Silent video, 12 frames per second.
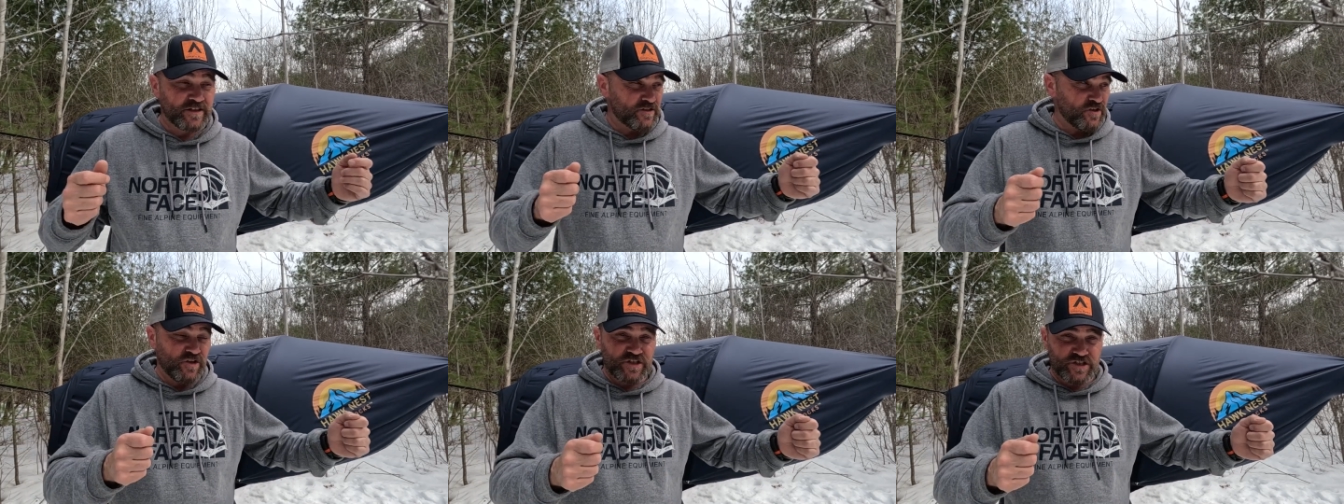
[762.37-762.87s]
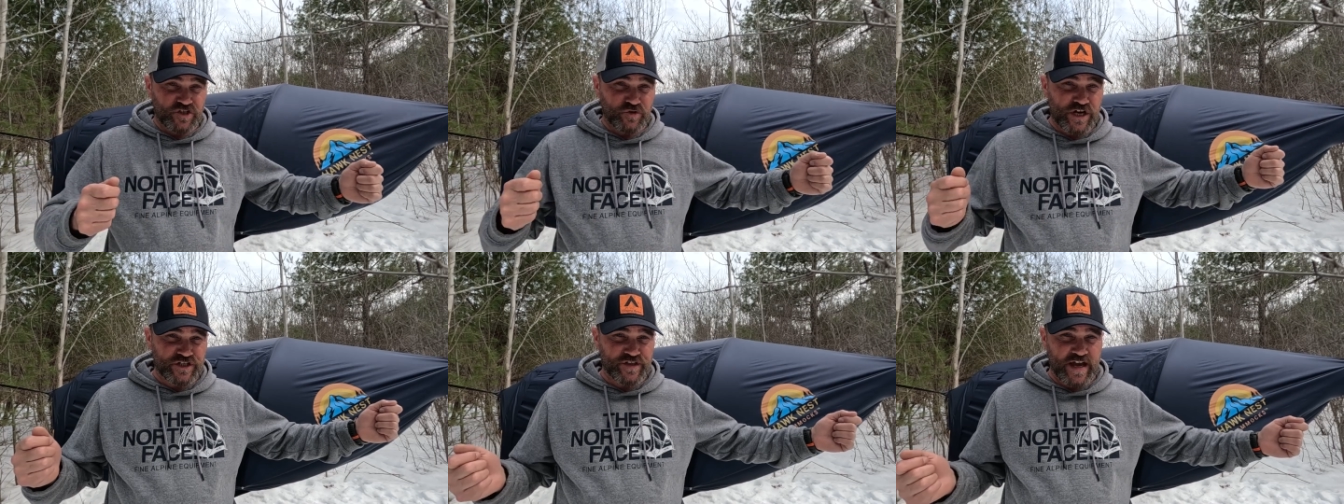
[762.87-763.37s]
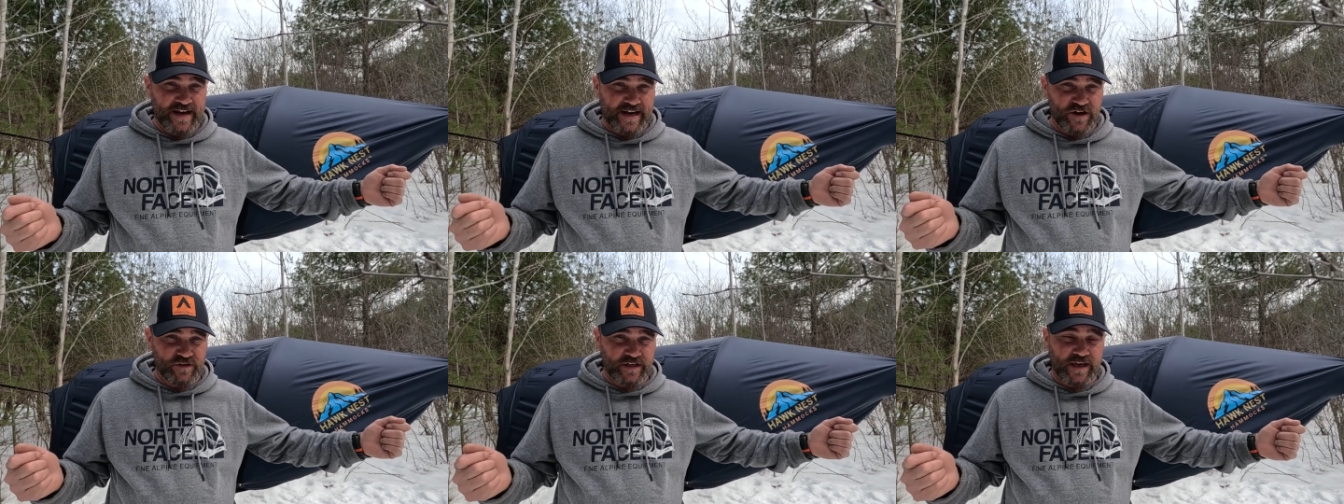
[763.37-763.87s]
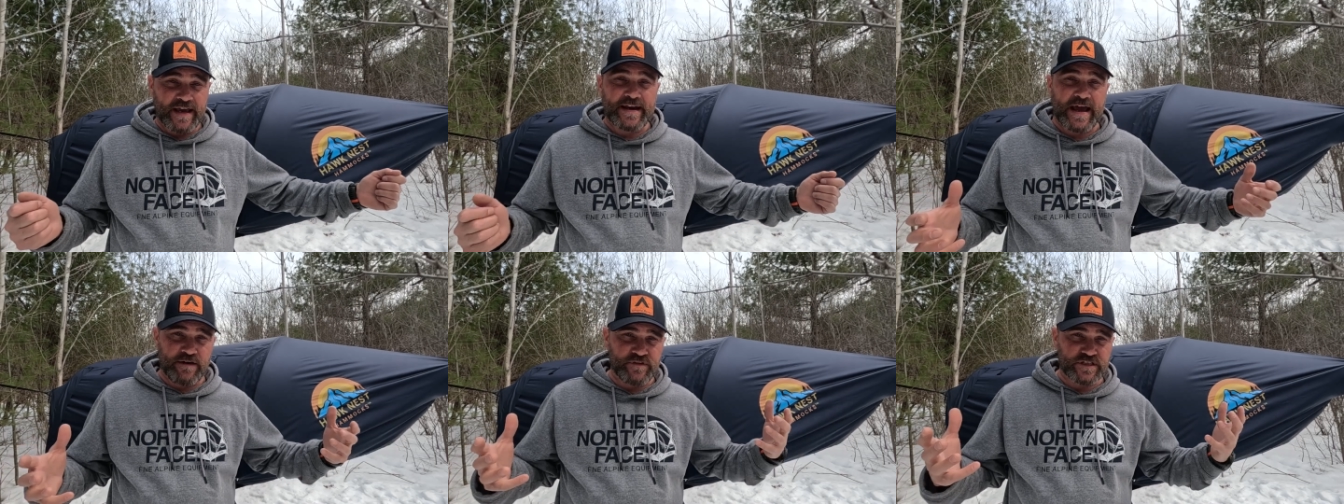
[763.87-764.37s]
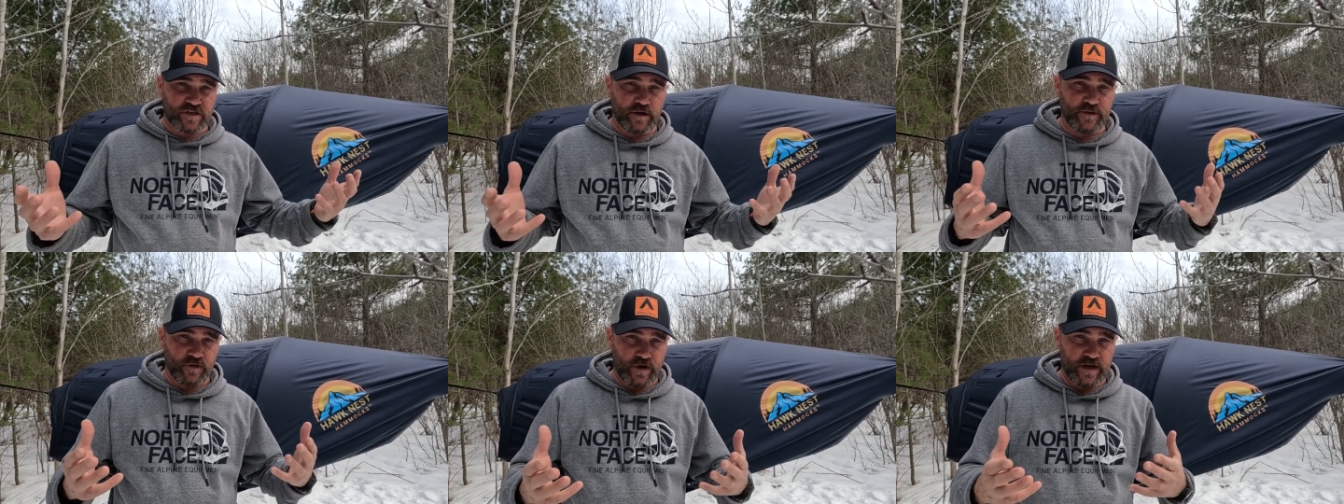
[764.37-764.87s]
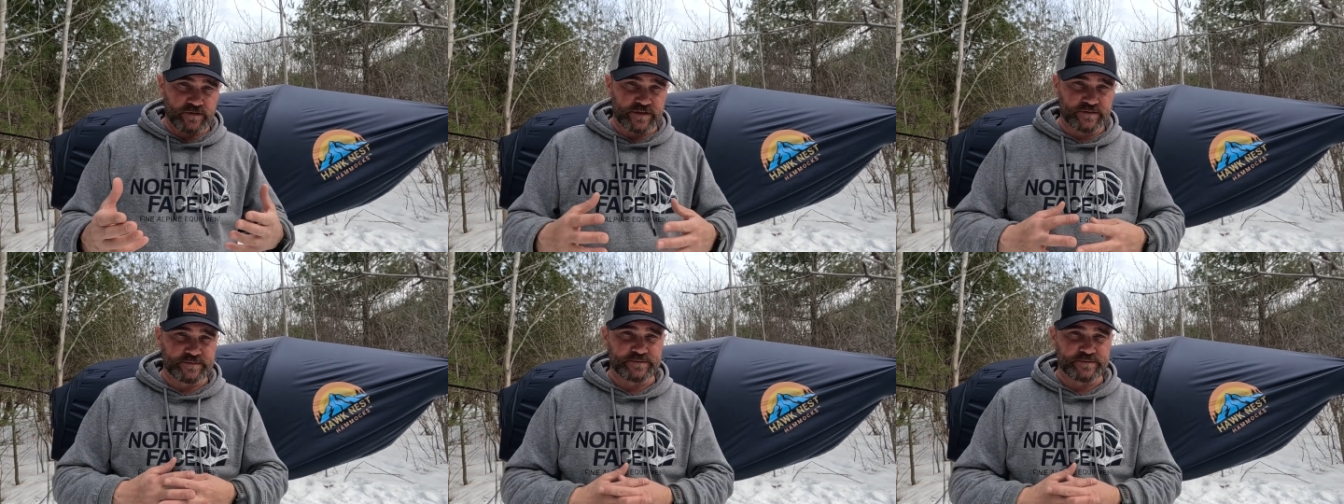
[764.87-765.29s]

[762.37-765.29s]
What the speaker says: So you can stretch that out and have this on the ground.